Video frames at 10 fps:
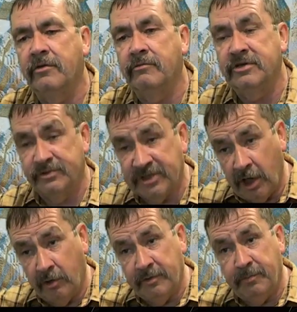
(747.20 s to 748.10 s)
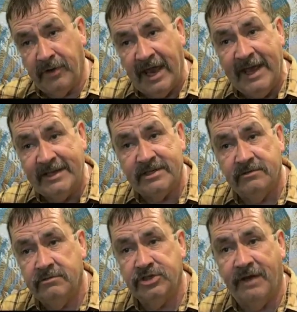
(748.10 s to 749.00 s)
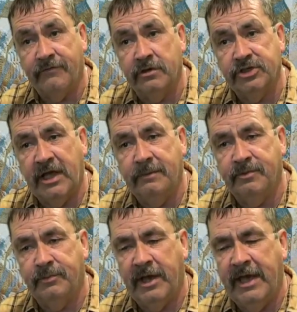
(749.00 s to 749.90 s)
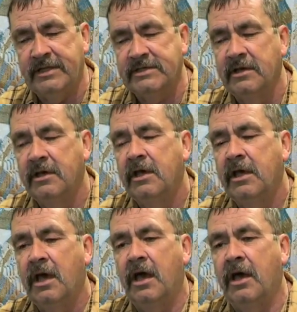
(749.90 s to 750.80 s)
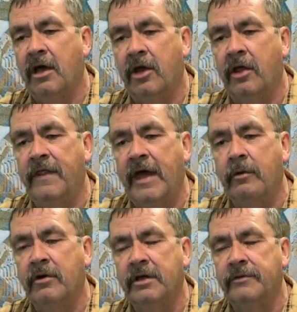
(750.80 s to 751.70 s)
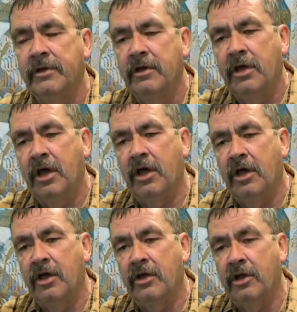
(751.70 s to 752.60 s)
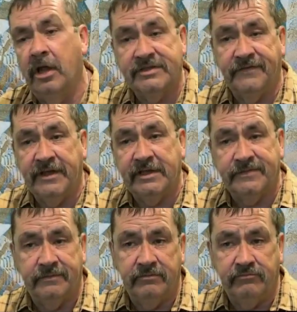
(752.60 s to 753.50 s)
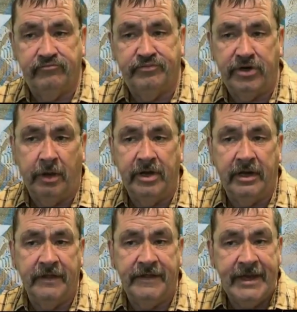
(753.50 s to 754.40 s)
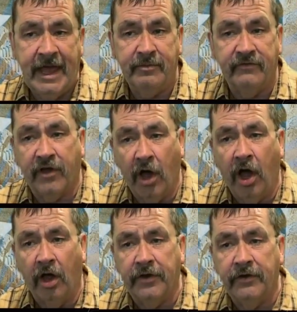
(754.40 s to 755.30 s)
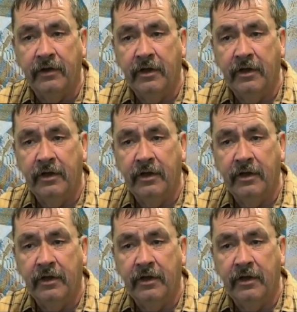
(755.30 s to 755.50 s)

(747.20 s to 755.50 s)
which was the golden plate, chevron-shaped plate, and on there were lots of things, predominantly the name of God.